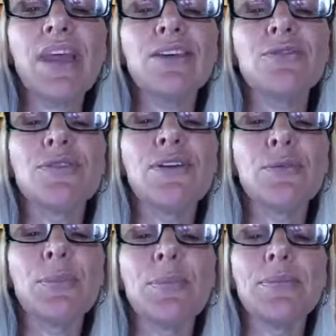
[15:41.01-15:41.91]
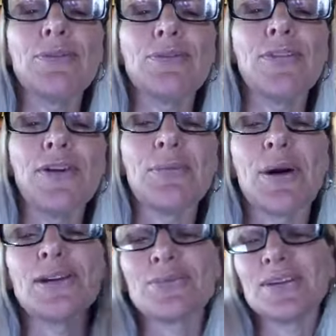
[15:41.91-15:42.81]
Your favorite
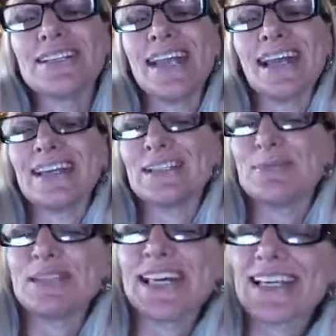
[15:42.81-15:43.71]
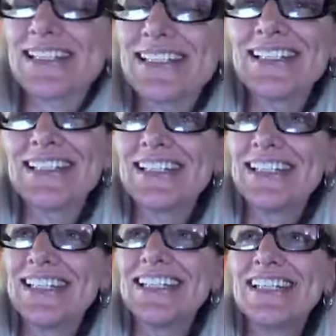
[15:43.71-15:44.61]
part's when his hand gets possessed?
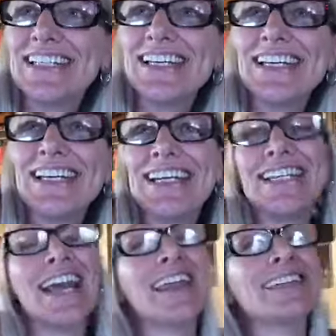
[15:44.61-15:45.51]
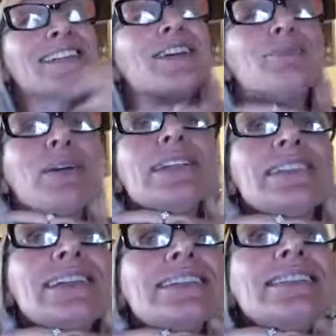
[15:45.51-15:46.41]
Yeah, that's a good part too.